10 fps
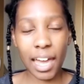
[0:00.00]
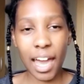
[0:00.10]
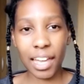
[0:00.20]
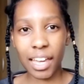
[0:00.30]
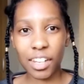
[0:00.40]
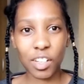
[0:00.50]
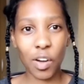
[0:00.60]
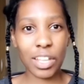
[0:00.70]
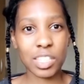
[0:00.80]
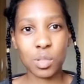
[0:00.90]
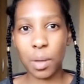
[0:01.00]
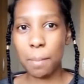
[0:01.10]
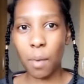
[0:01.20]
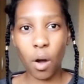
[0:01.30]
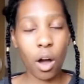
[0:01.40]
I kind of got into it
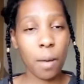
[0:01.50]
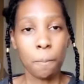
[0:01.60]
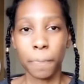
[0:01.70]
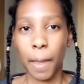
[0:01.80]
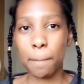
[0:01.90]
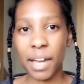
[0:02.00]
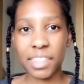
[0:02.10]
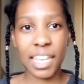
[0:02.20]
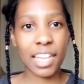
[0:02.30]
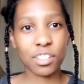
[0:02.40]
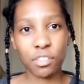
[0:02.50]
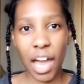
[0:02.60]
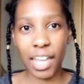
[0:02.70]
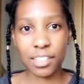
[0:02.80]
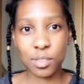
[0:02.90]
more, and by the end of
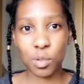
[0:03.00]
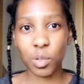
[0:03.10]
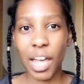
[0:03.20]
high school